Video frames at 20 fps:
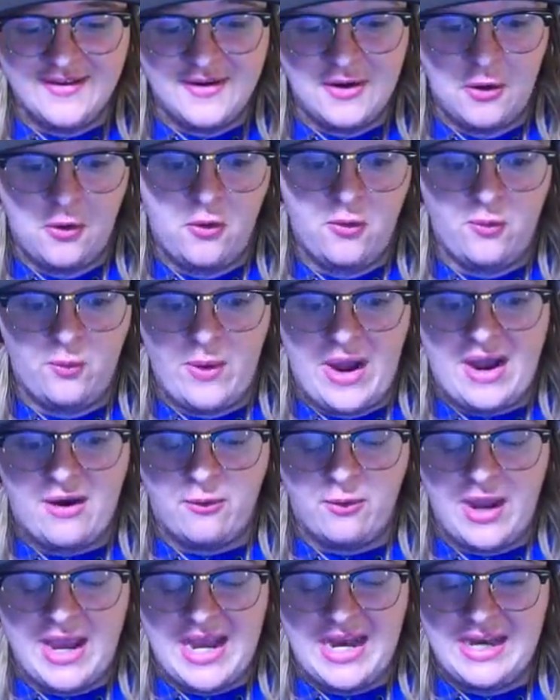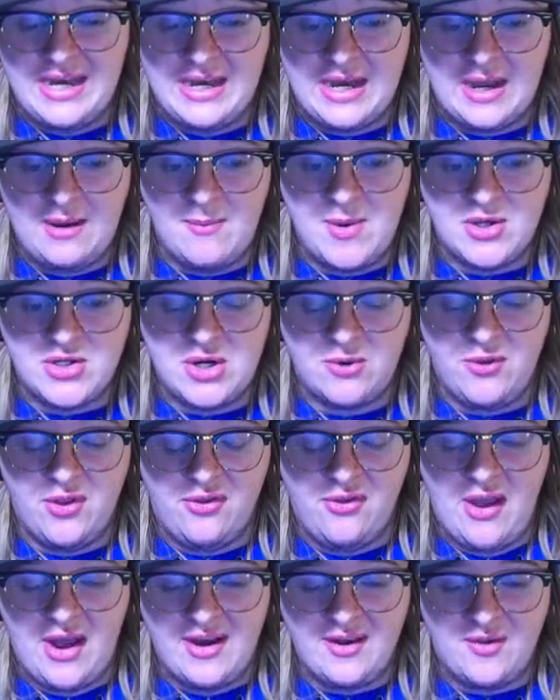Oh, wow, 80 damage, I was
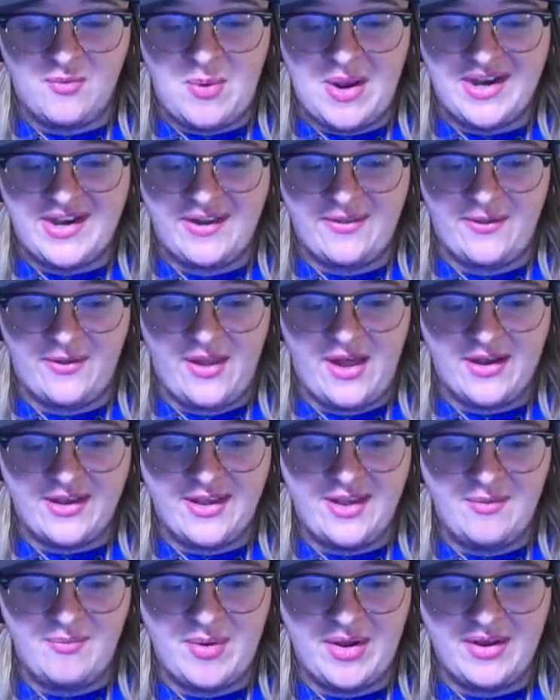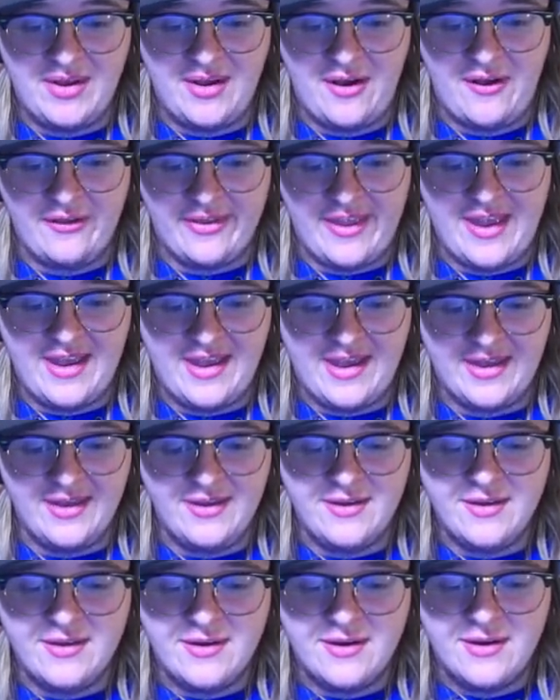not expecting a lucky, but I'll take it.
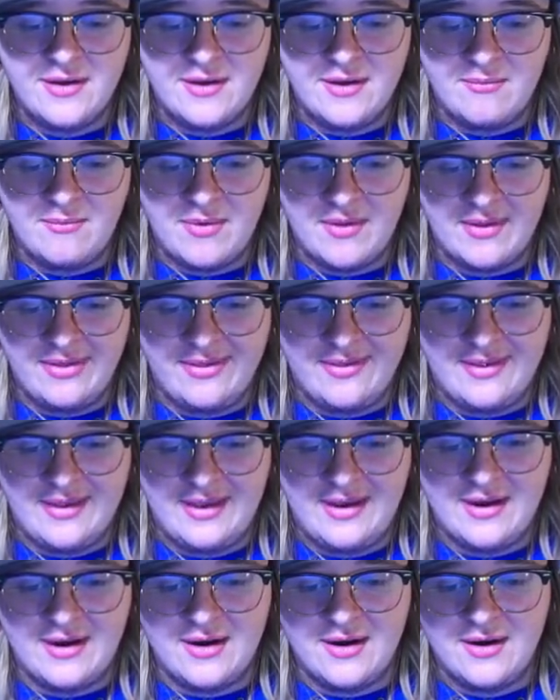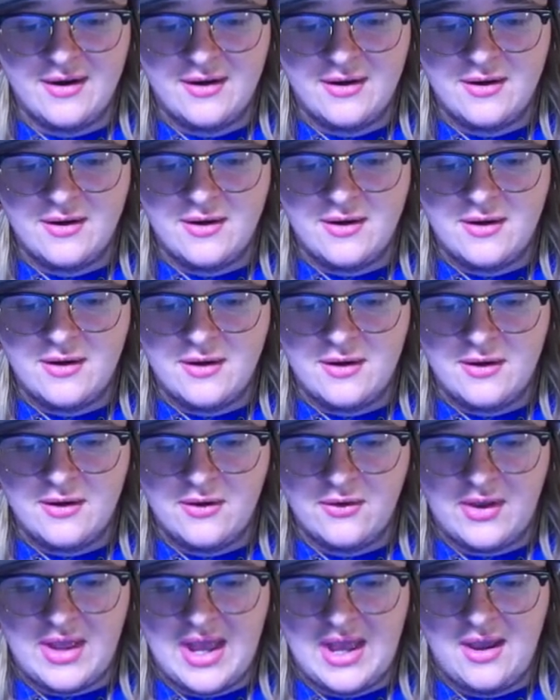But let's see here.
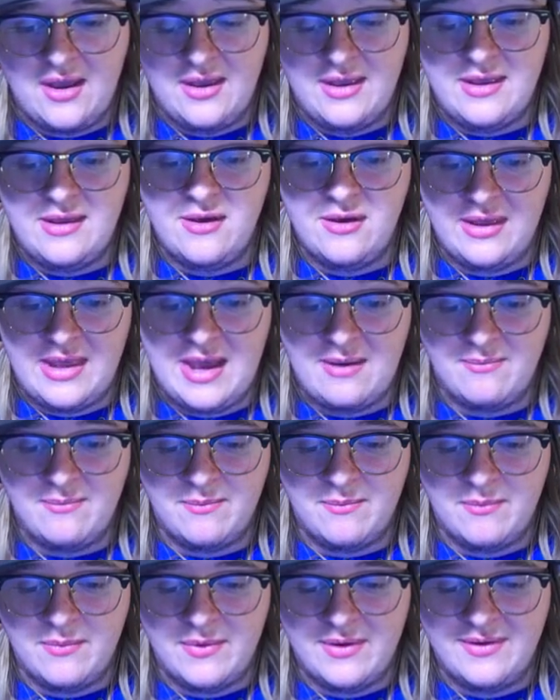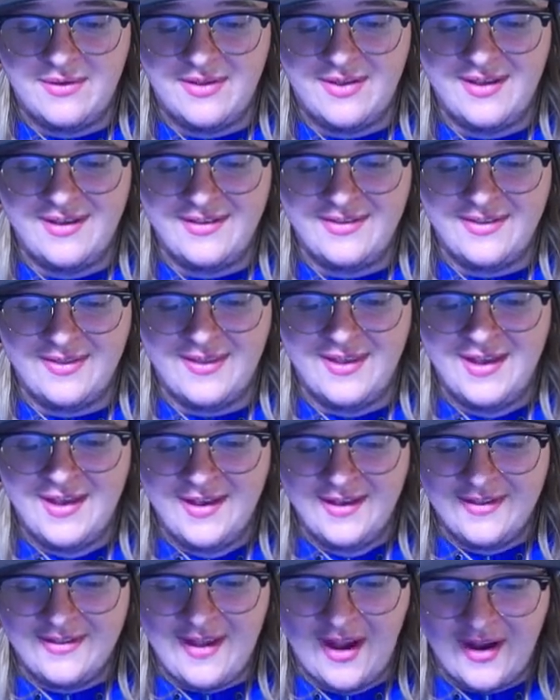Okay, yep.
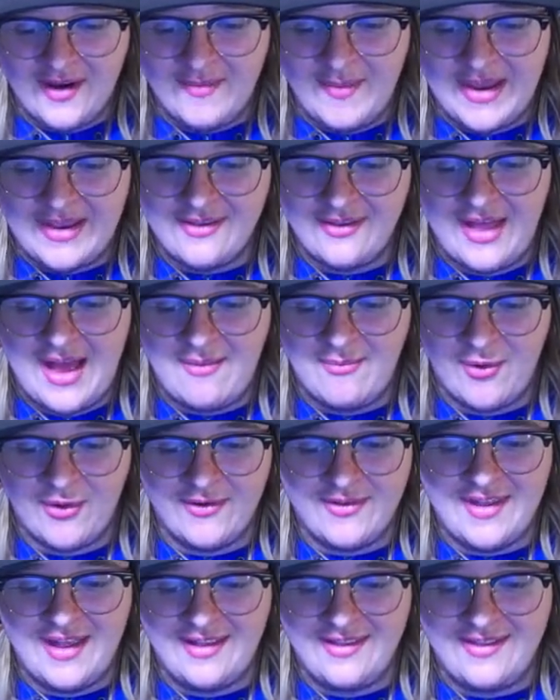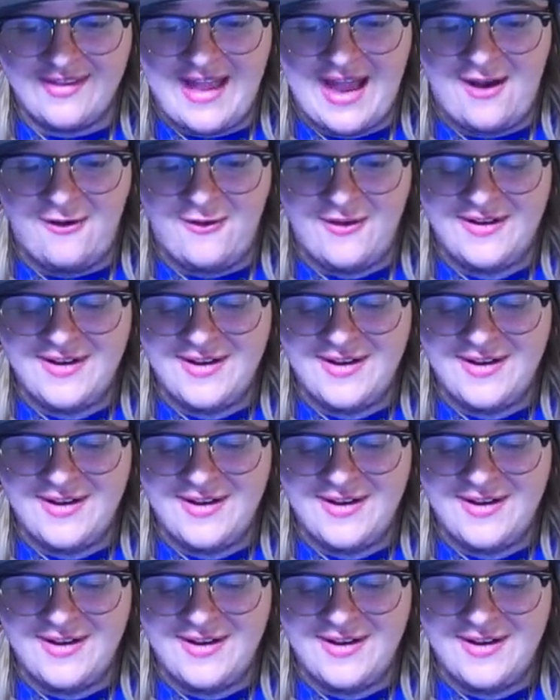Stonk makes a lot more sense now.